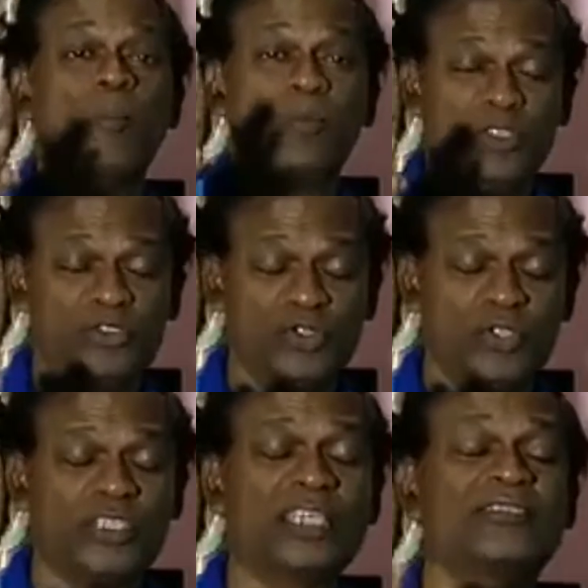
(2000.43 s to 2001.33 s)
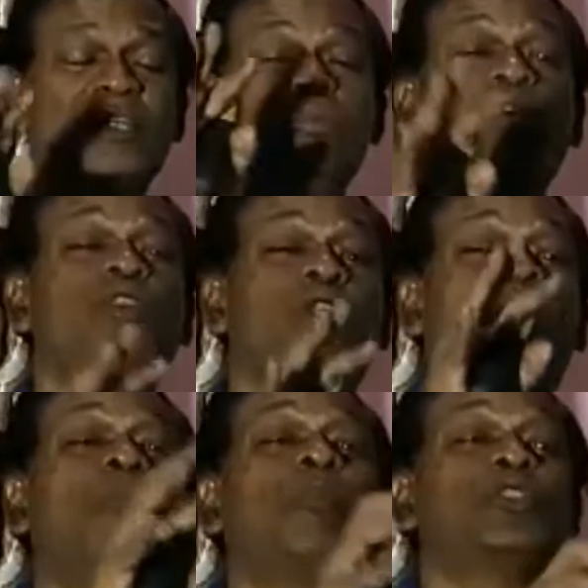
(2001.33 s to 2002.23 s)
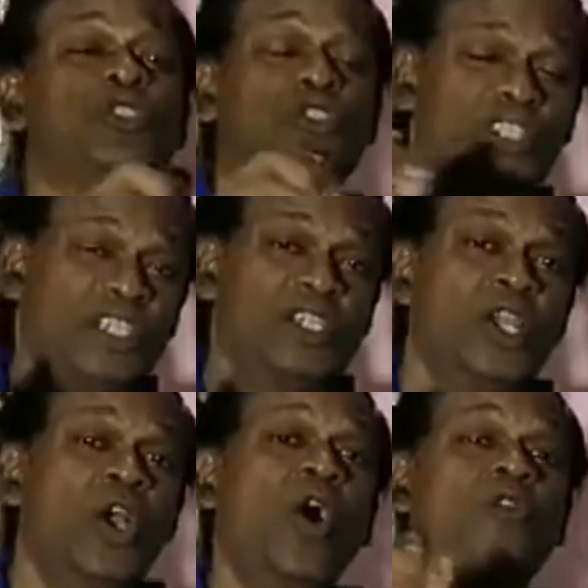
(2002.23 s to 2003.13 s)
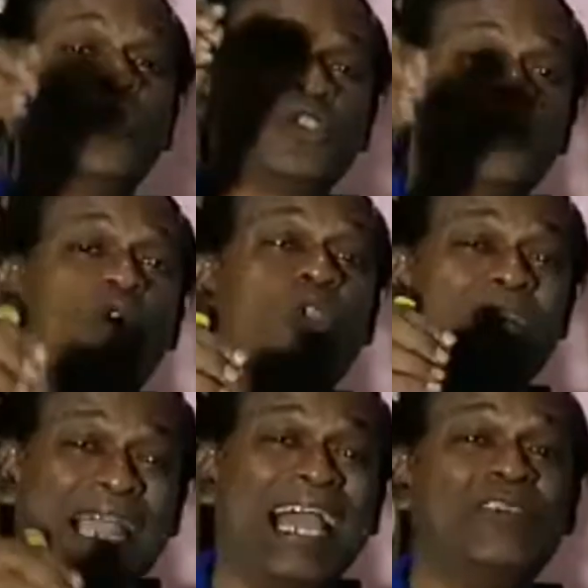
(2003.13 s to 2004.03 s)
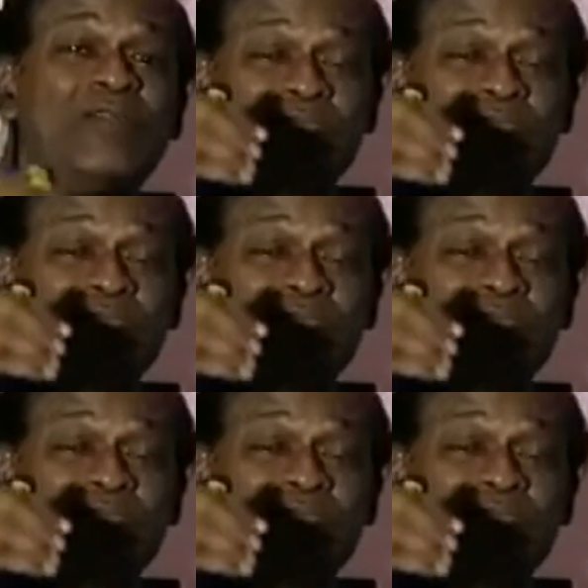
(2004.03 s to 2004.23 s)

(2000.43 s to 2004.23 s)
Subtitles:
you just remove the opportunity of a soul life